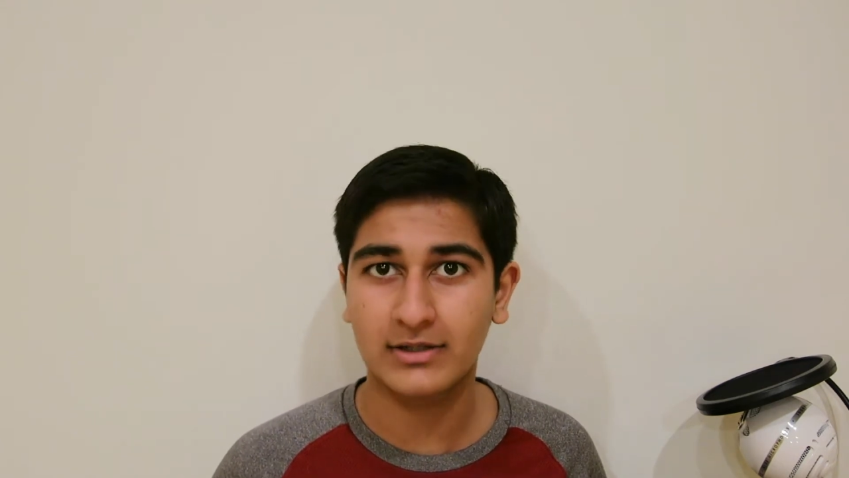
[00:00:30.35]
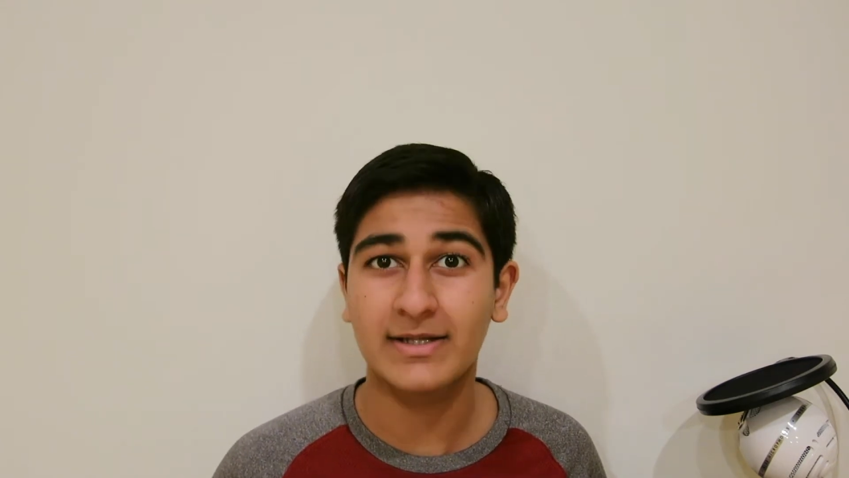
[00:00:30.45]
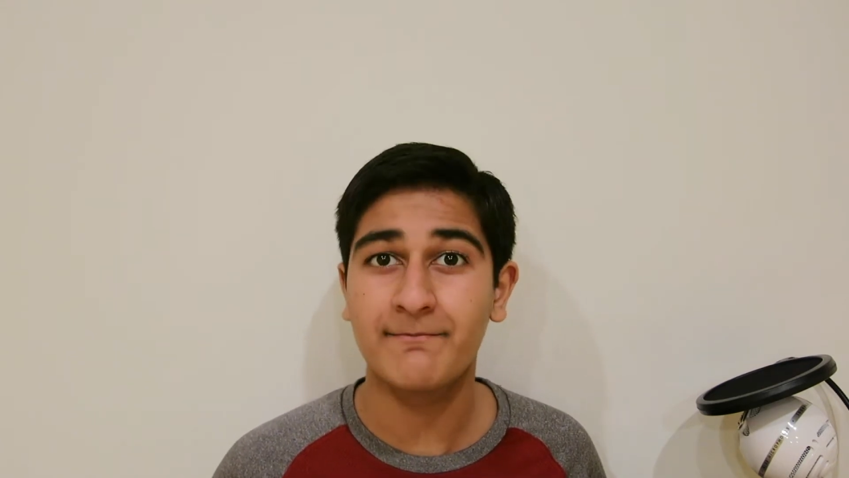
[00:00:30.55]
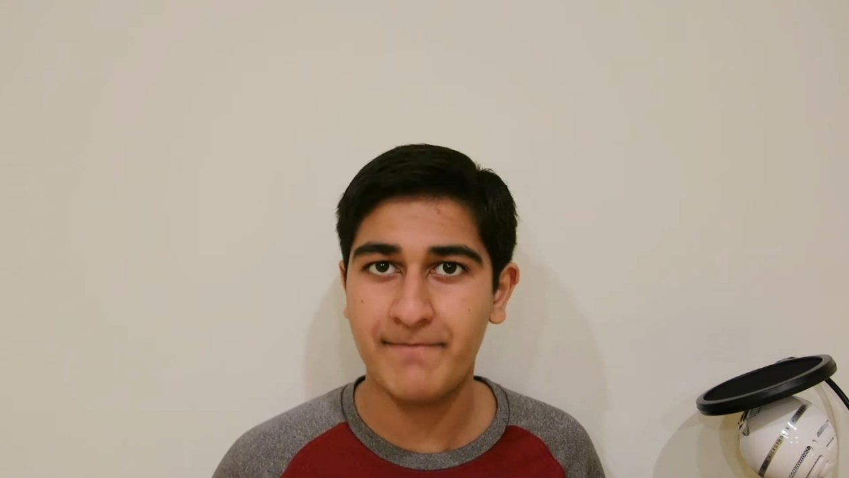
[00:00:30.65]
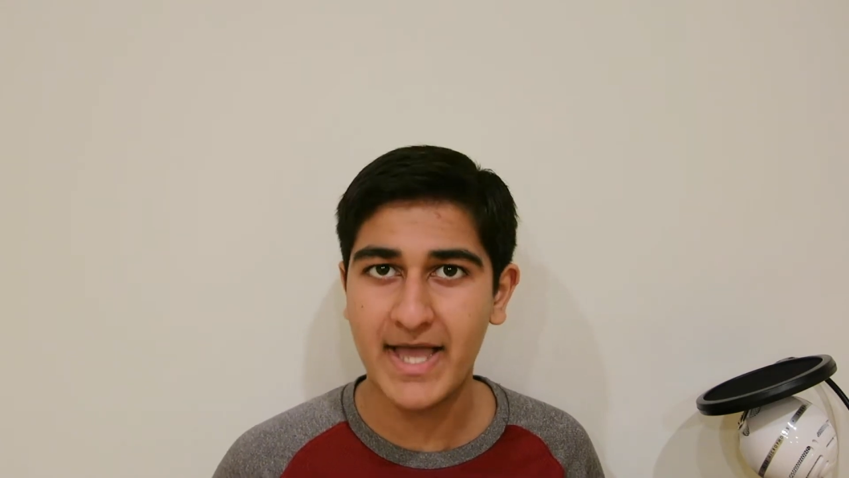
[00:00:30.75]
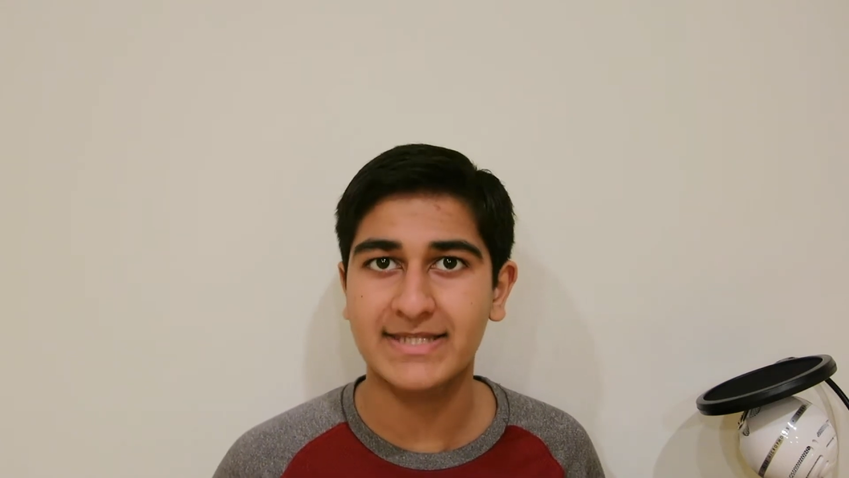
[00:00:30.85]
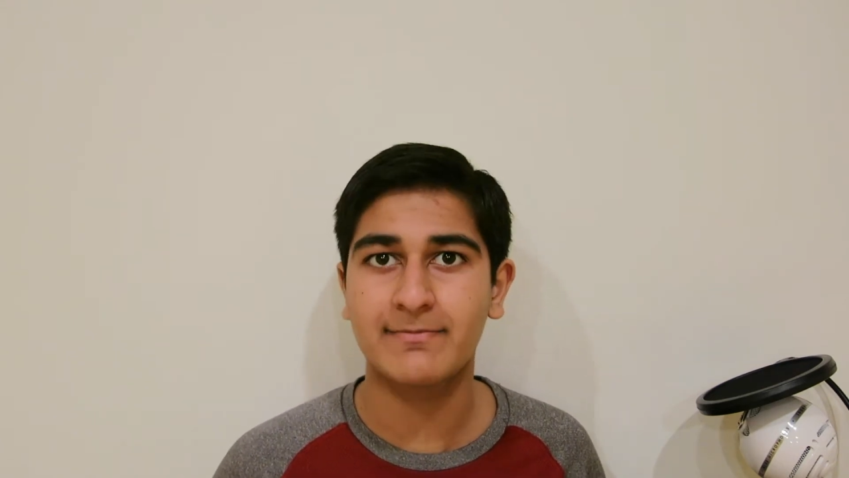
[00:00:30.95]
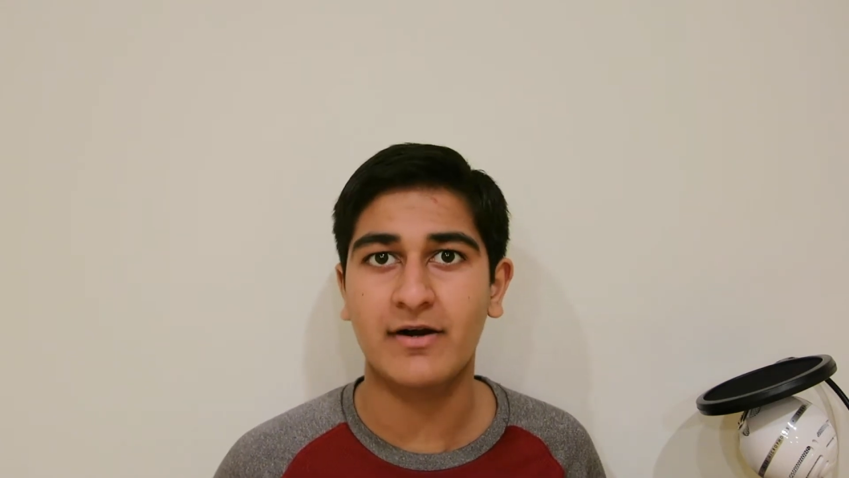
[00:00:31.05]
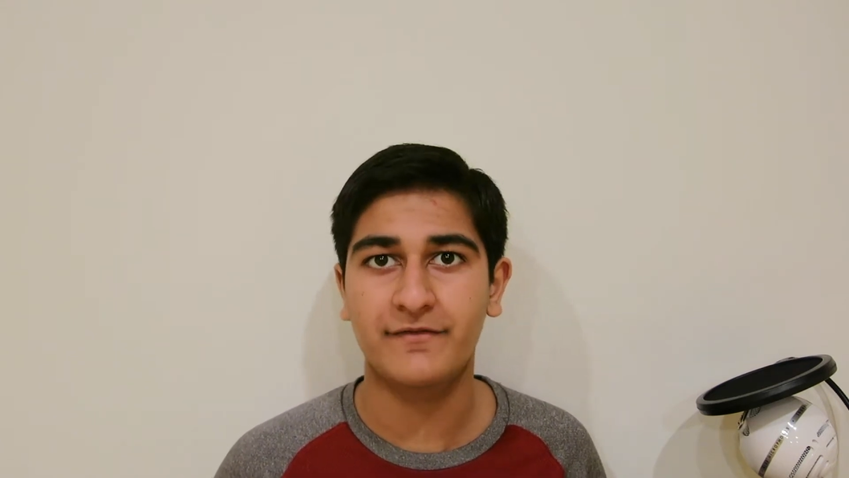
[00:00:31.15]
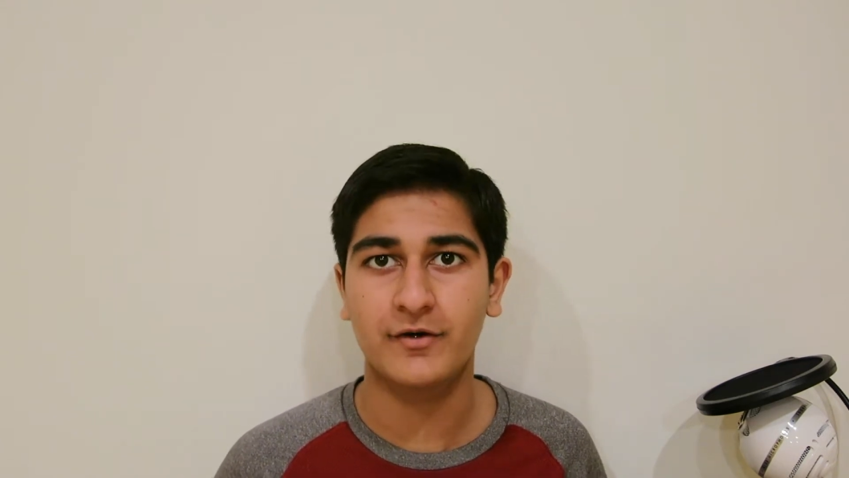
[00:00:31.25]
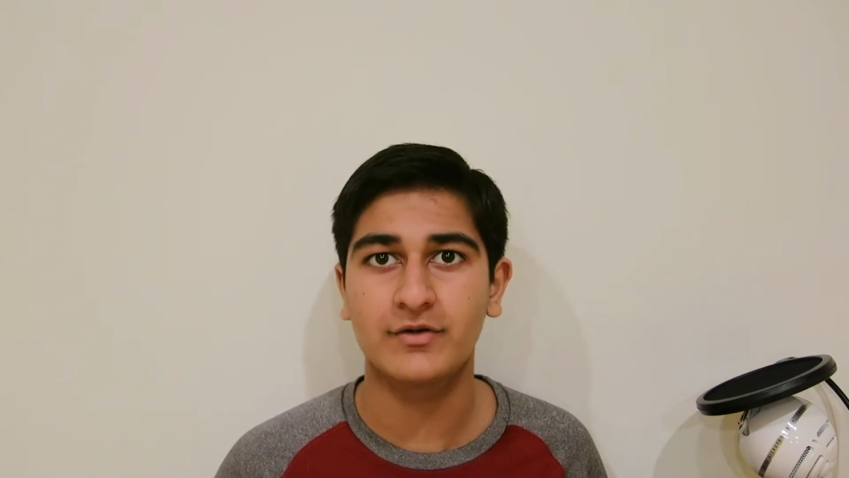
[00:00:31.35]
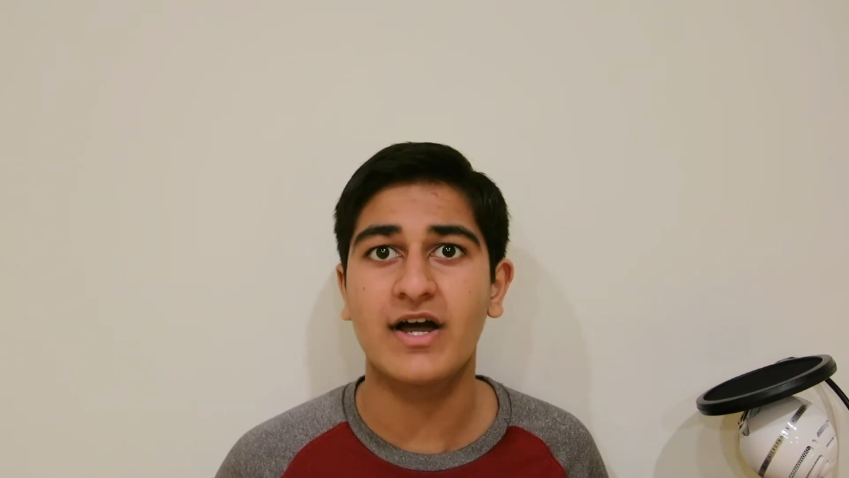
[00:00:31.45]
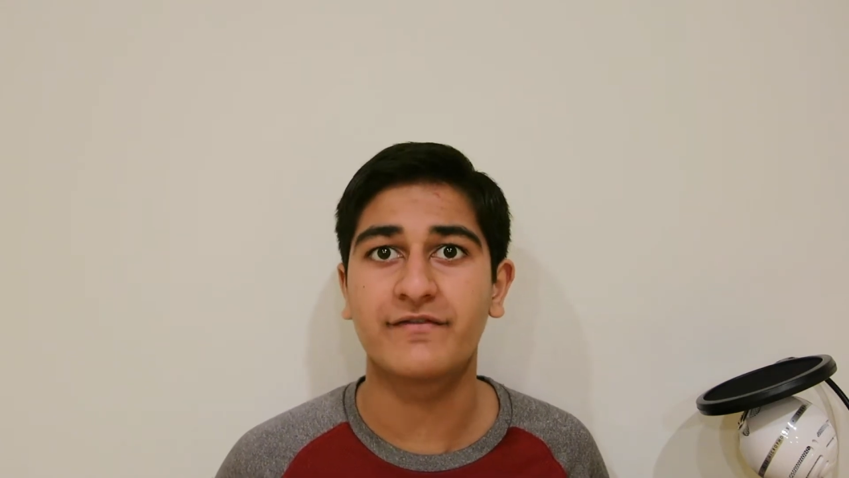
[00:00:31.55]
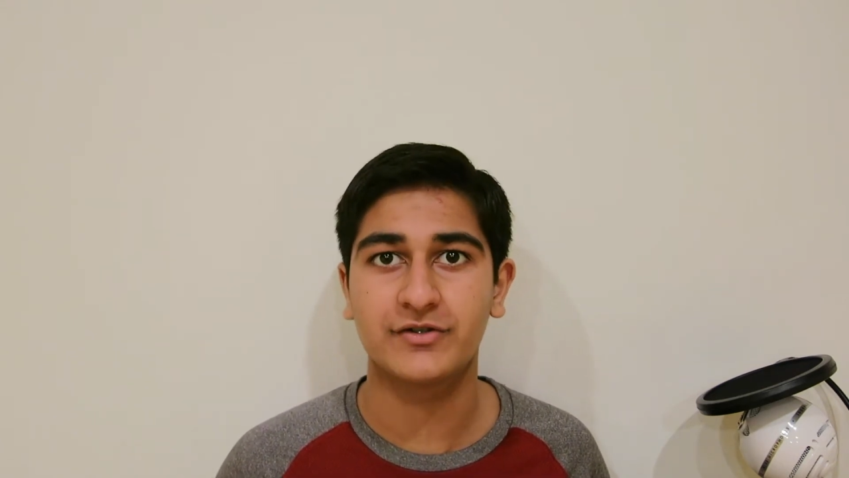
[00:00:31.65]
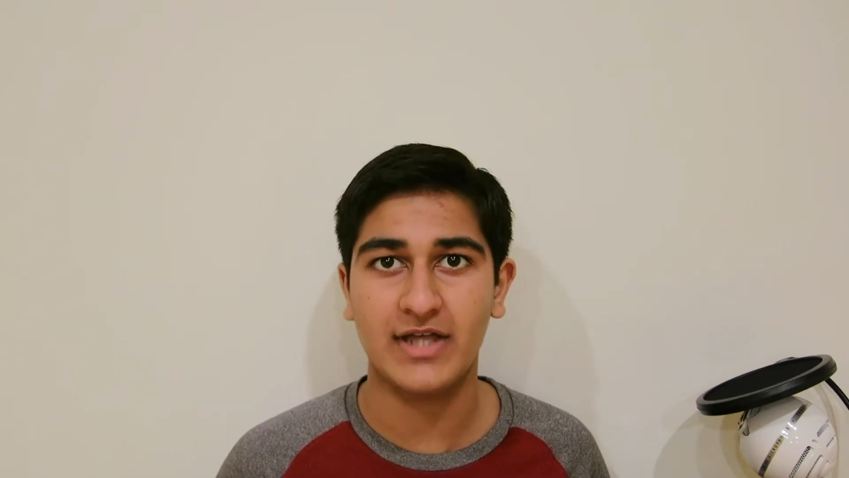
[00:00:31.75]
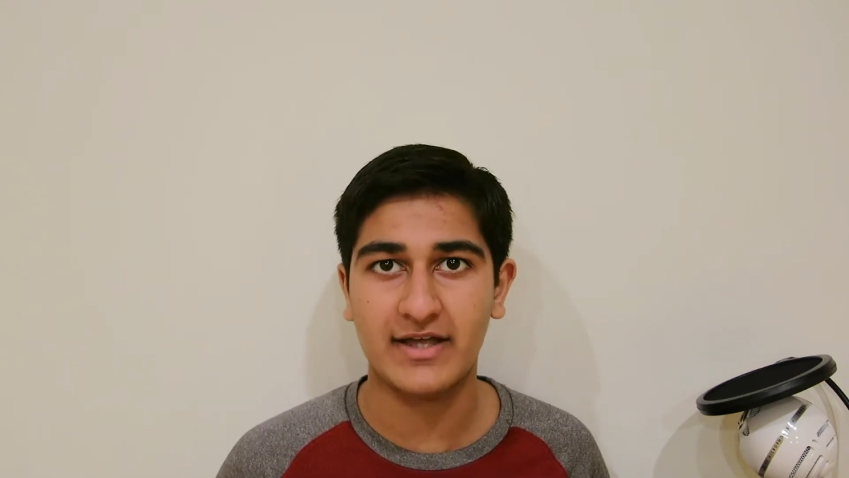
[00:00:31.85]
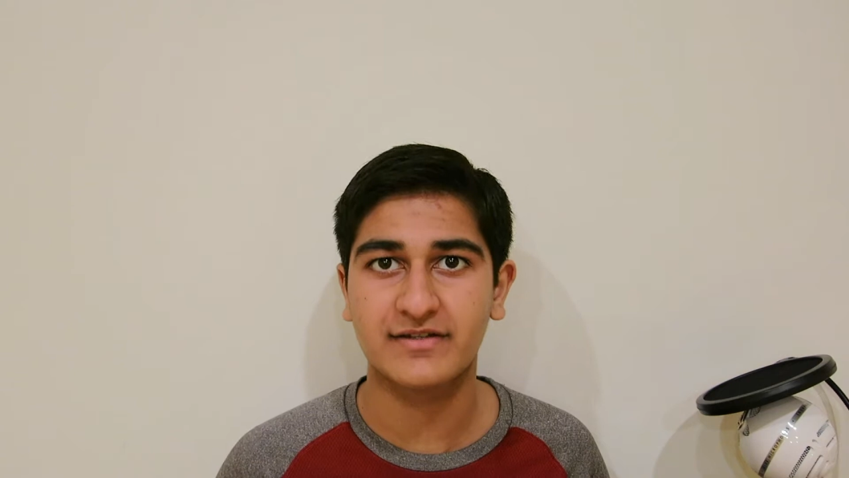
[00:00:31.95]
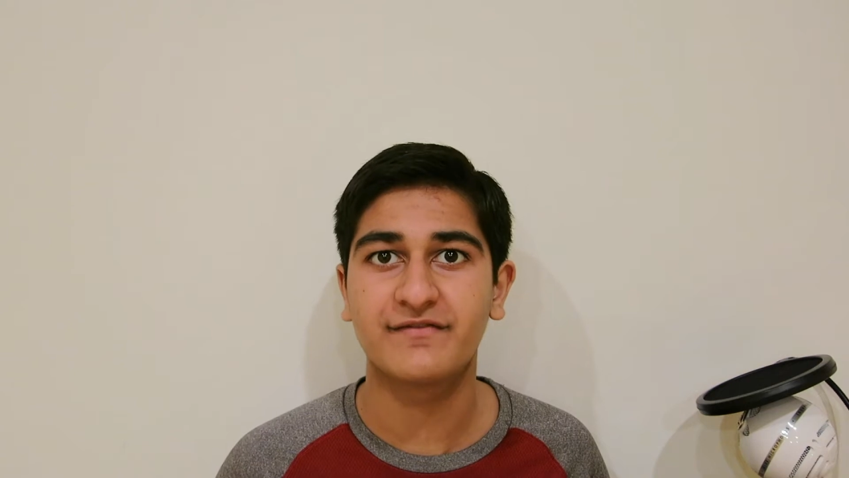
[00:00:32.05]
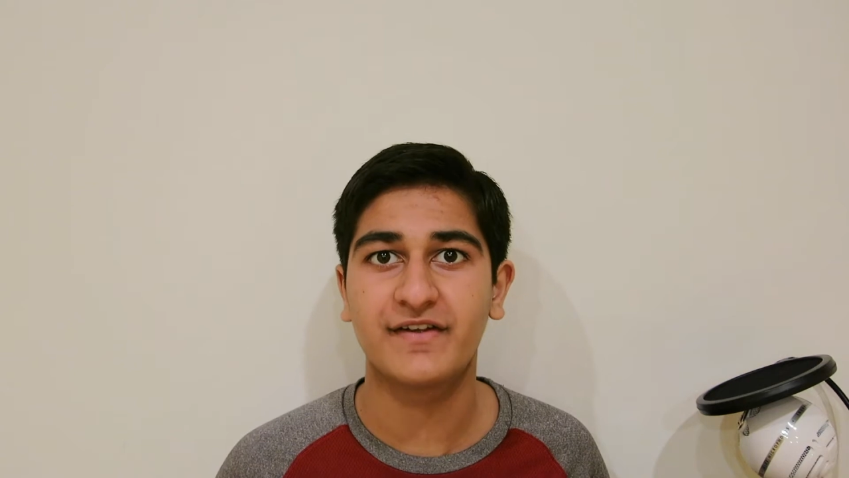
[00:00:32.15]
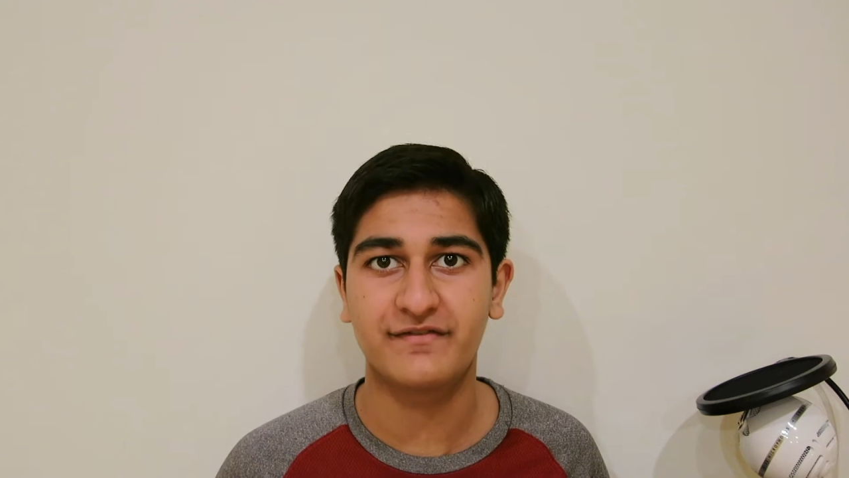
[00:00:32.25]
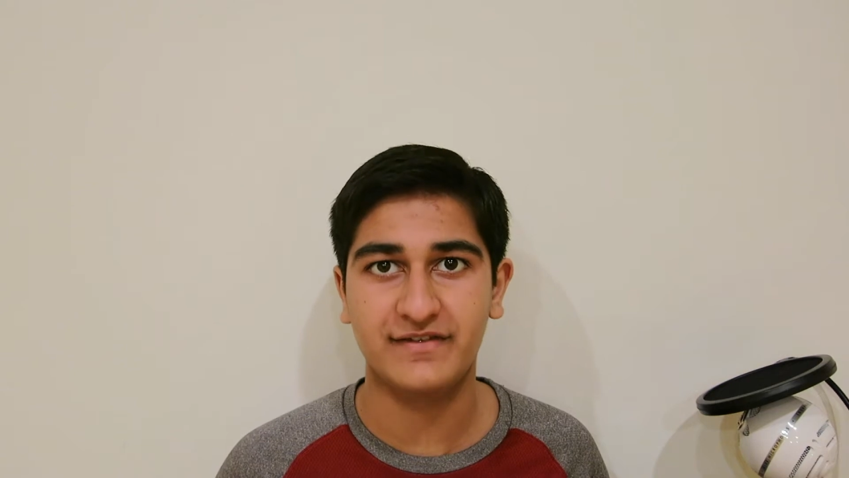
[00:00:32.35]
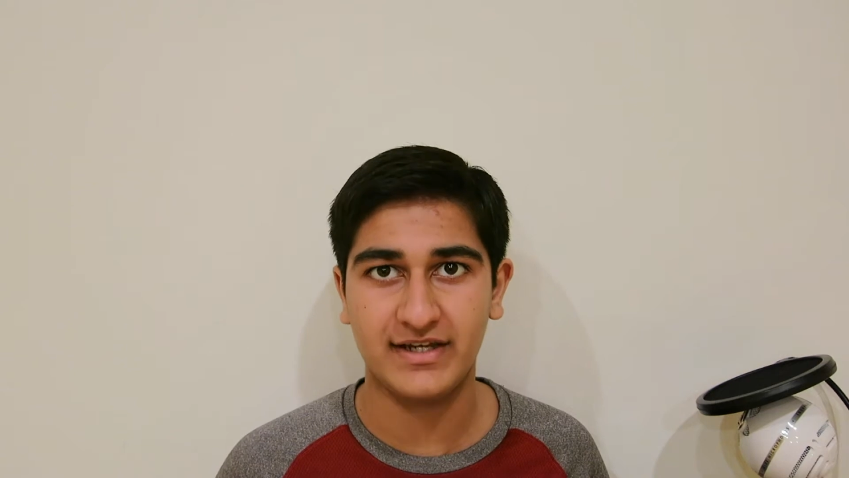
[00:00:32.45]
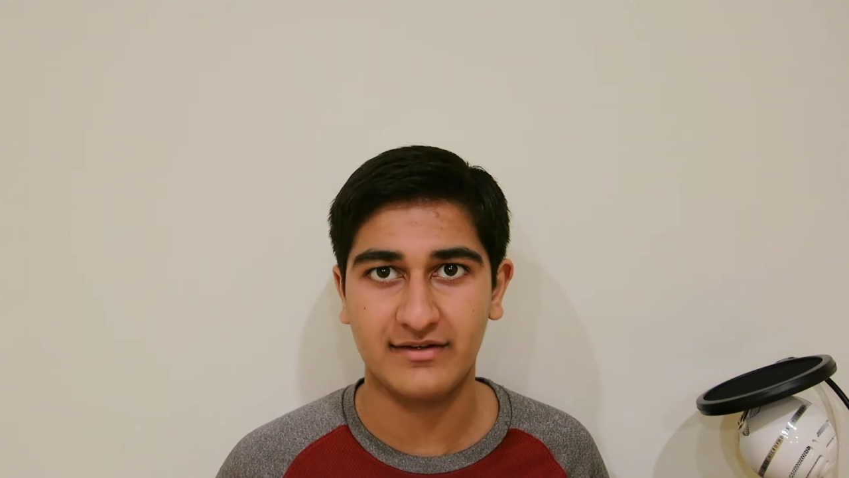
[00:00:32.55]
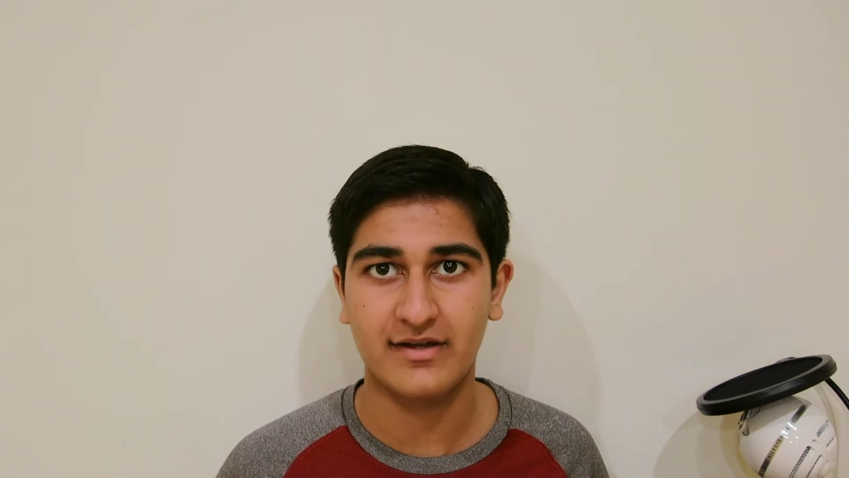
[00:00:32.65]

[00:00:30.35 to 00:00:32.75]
best smartphone of 2015,